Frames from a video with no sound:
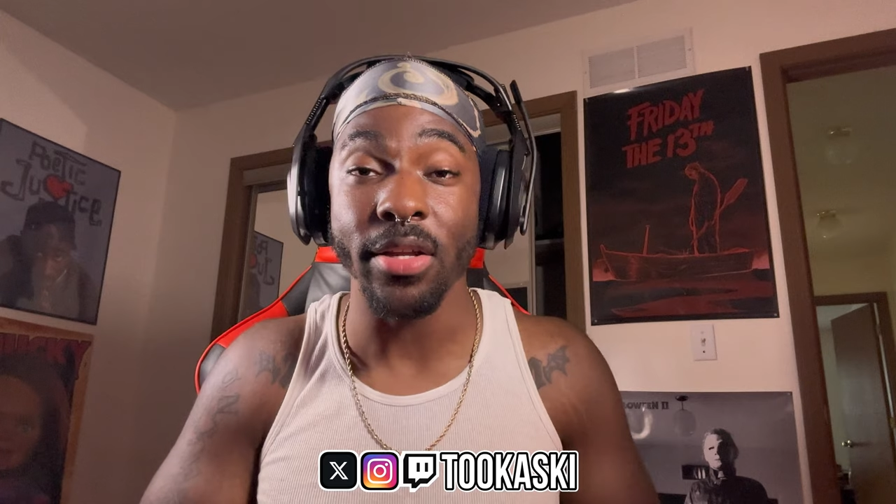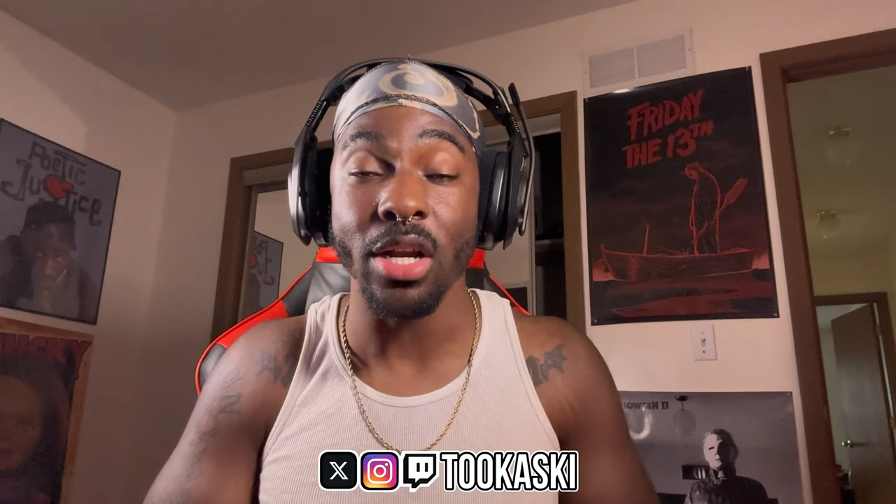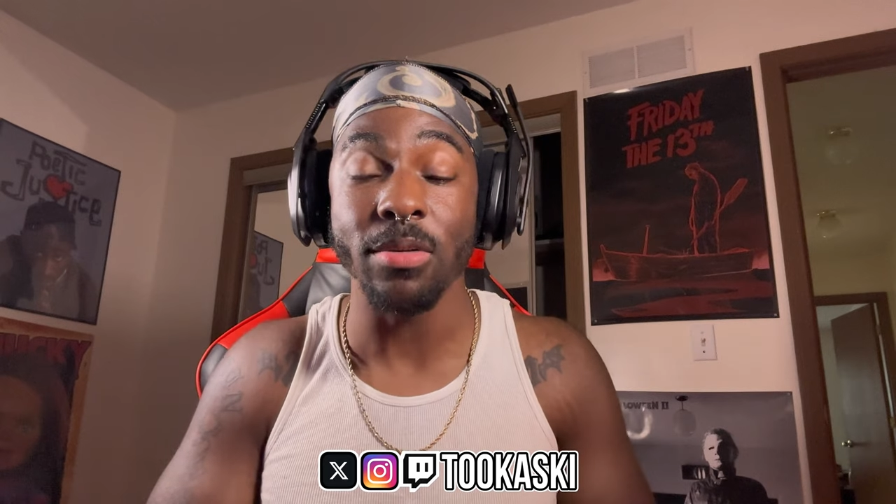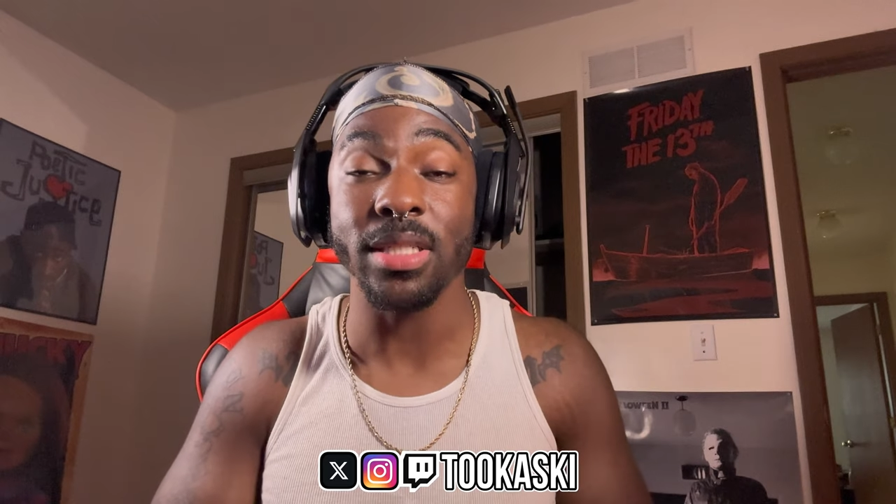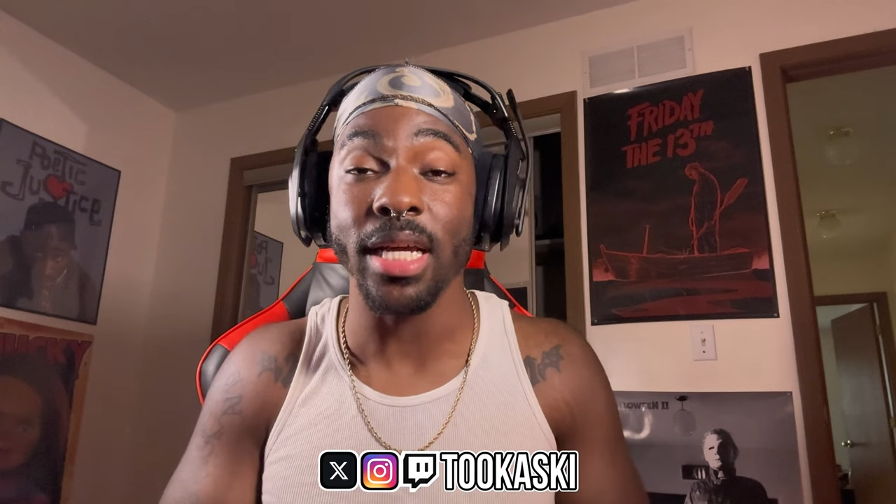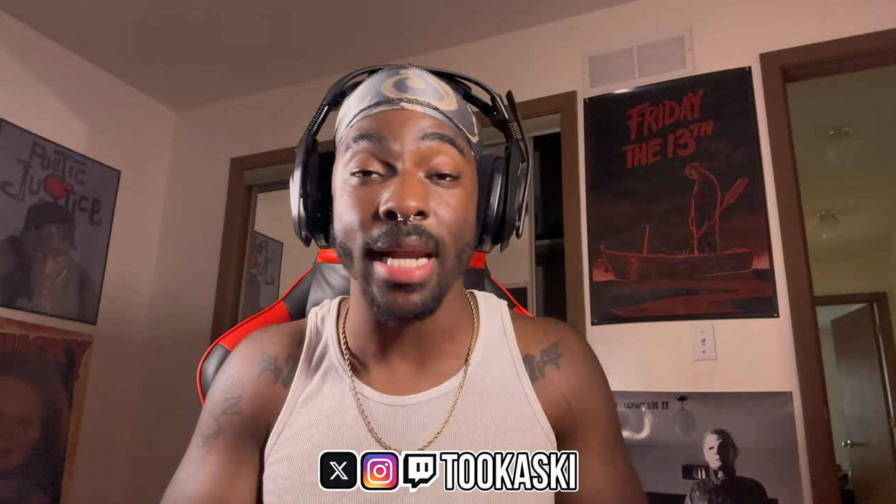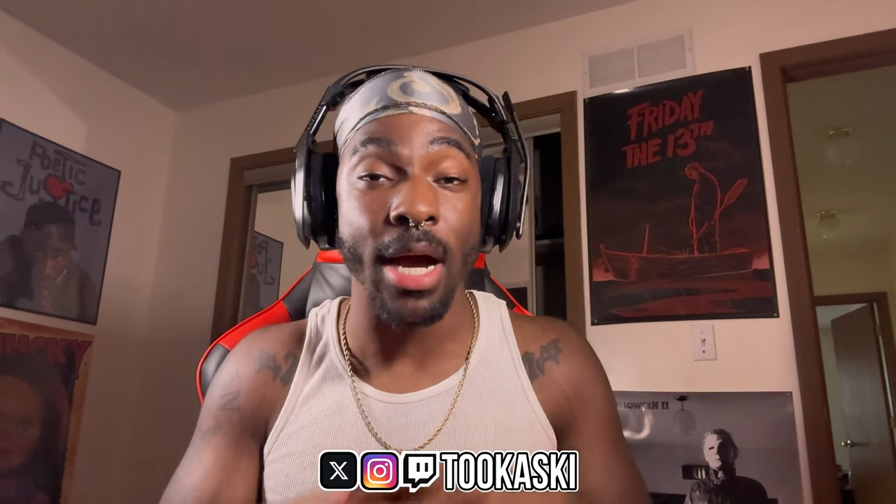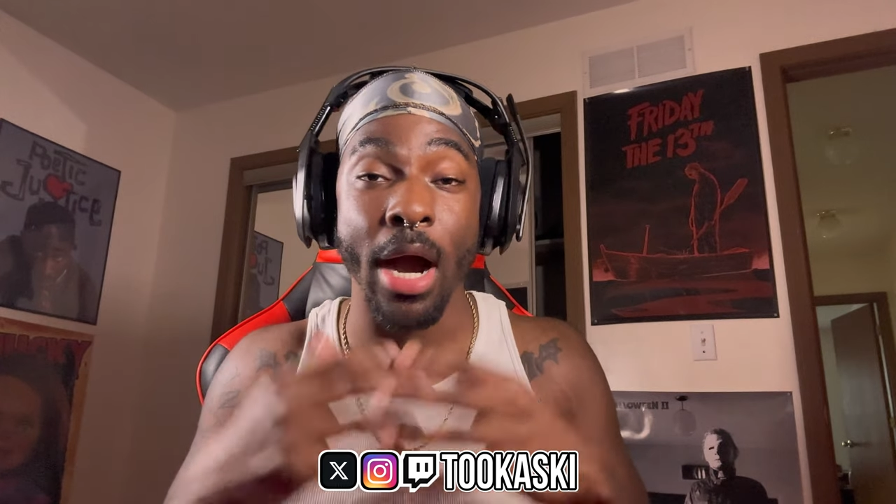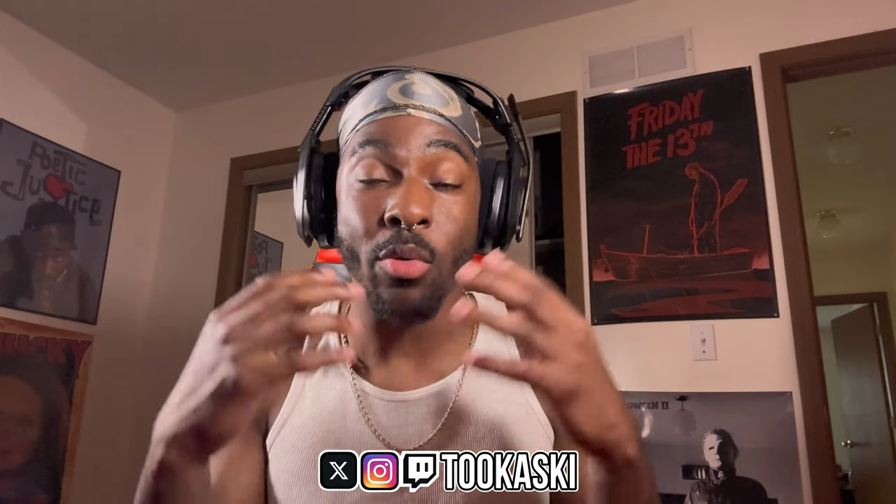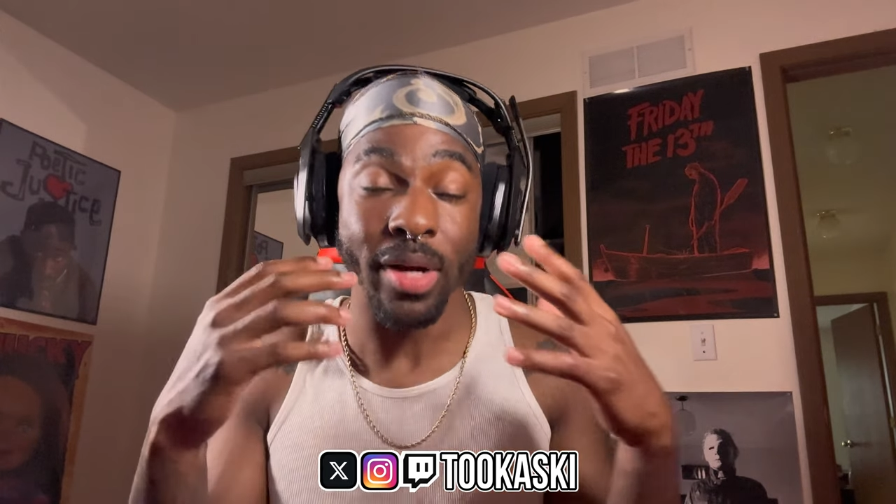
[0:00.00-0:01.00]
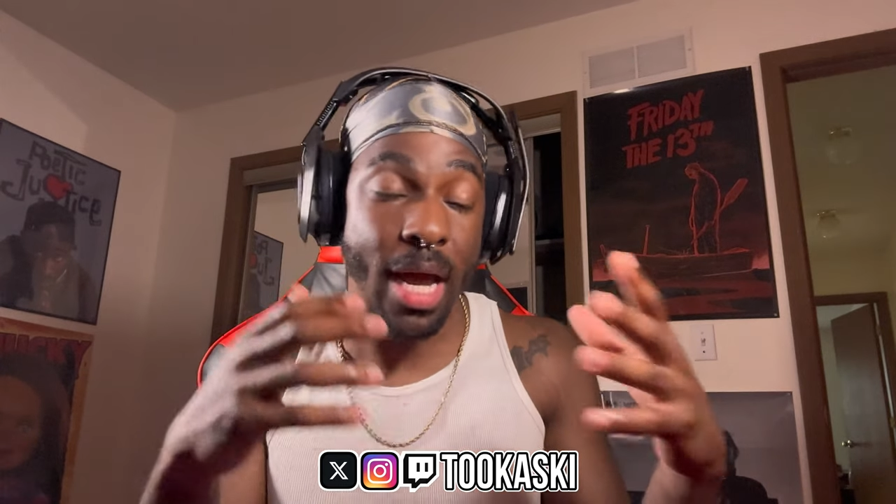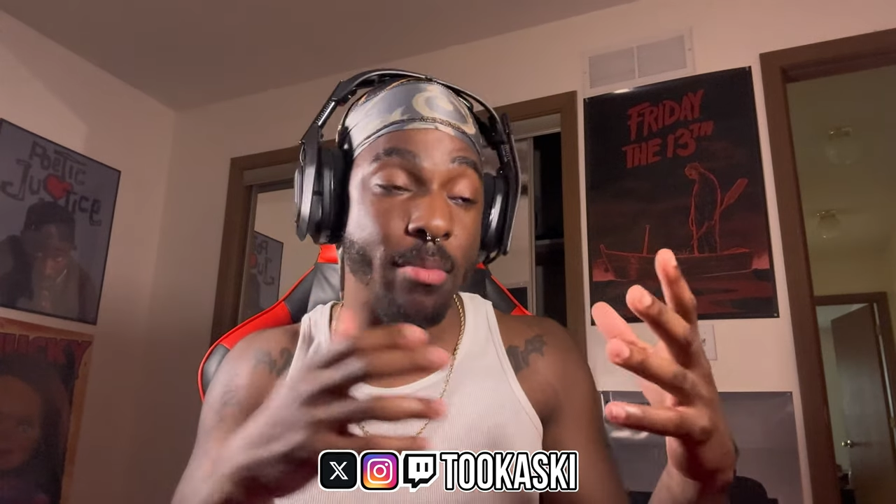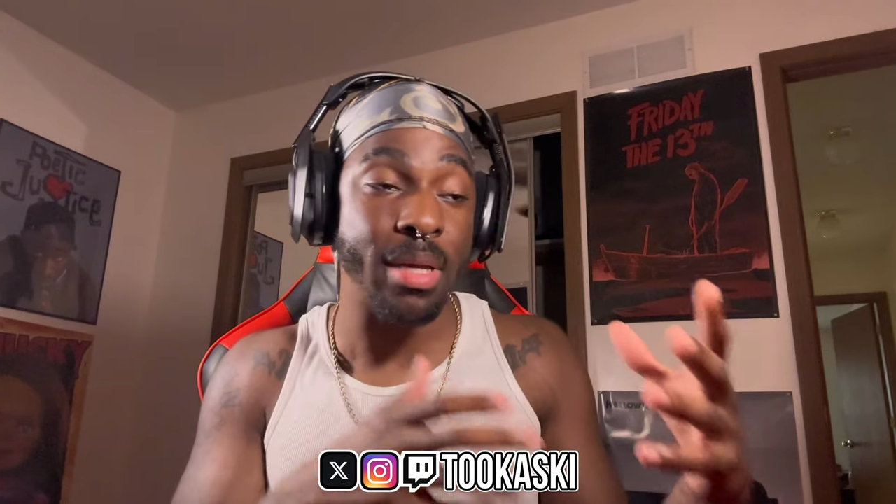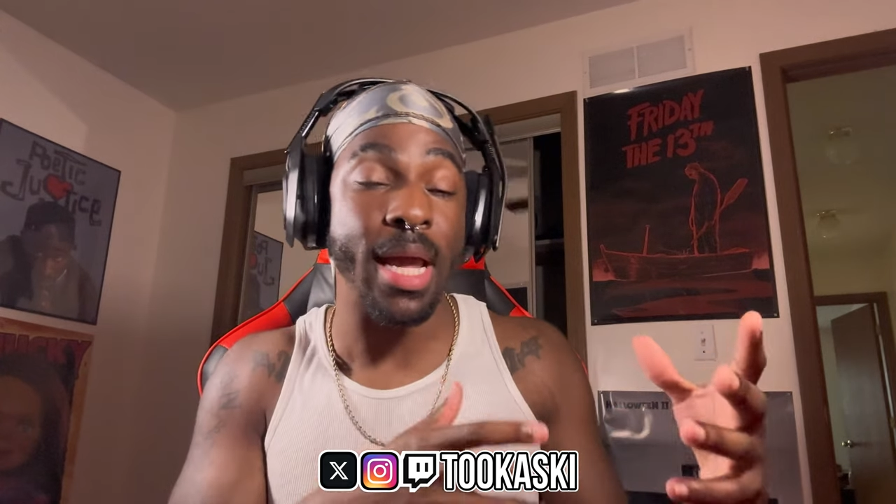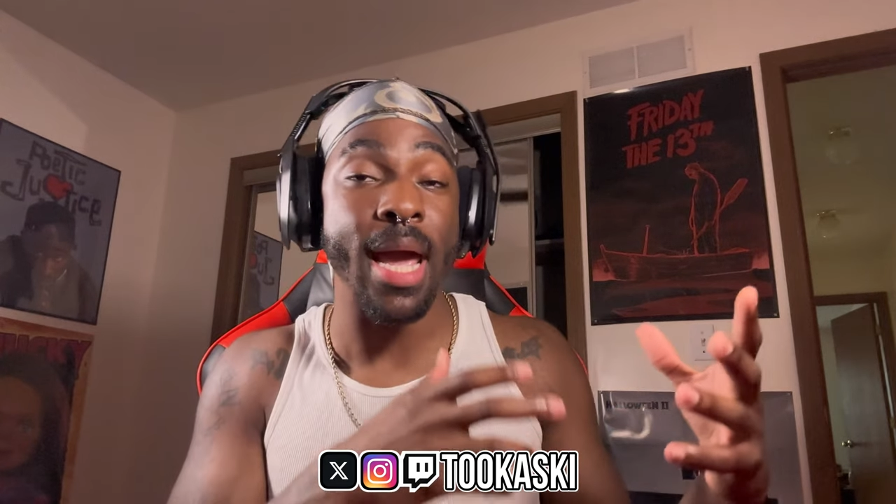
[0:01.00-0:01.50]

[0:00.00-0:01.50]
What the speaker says: You know what I'm saying? I would not be